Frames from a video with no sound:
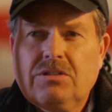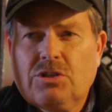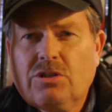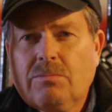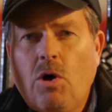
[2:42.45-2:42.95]

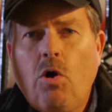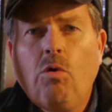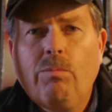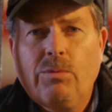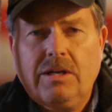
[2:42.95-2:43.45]
term
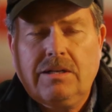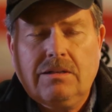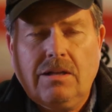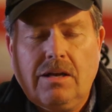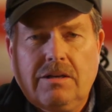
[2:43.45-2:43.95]
home run a
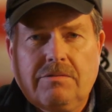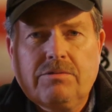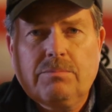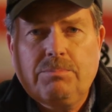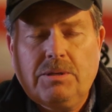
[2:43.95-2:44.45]
lot
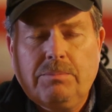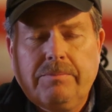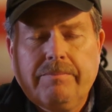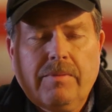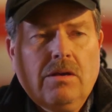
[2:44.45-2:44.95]
from people.
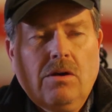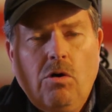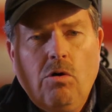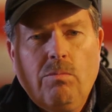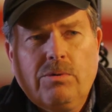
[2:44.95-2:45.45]

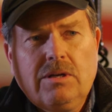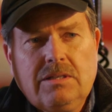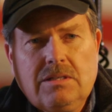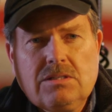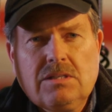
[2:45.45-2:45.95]
Home run
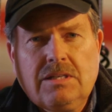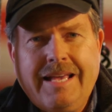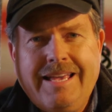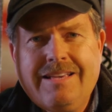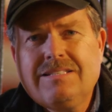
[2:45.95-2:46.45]
is an
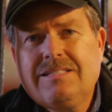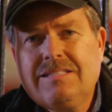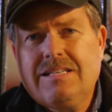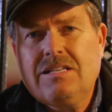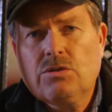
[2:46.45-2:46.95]

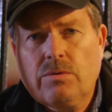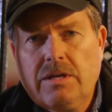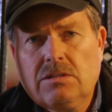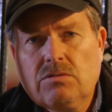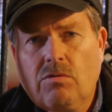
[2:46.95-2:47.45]
AC
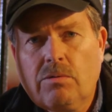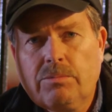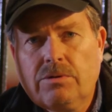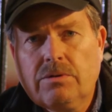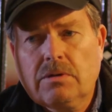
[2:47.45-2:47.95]

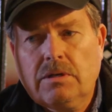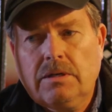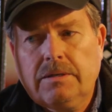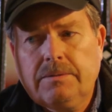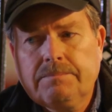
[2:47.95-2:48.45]
transformer
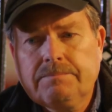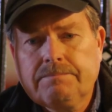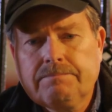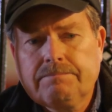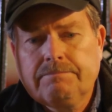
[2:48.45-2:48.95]
um,
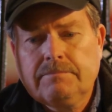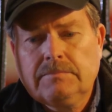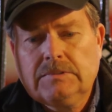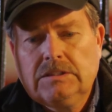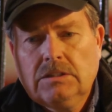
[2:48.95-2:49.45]

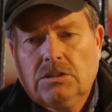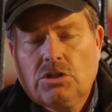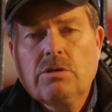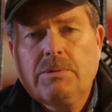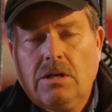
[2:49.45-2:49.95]

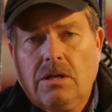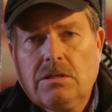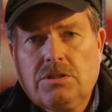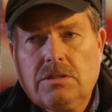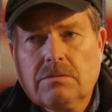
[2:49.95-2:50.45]

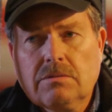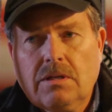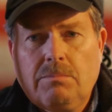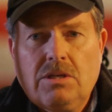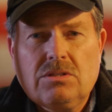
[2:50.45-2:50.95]
terminology.
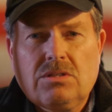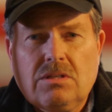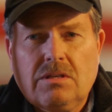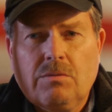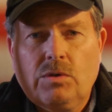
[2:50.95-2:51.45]
That means
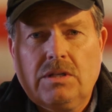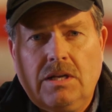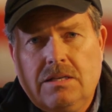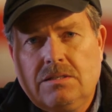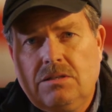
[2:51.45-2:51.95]
that with an
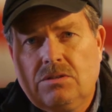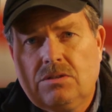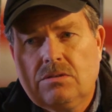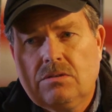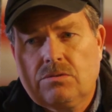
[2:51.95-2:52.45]
AC
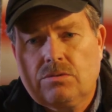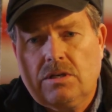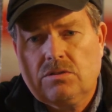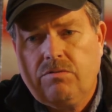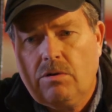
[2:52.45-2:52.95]

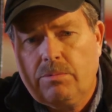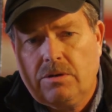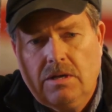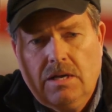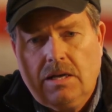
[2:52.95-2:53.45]
transformer,
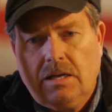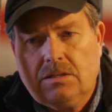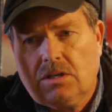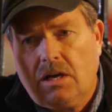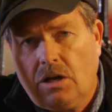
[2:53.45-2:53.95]

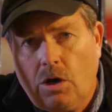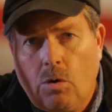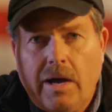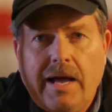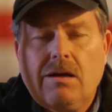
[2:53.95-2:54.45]
it's got to
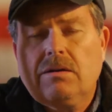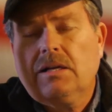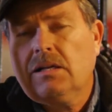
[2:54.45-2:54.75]
go out and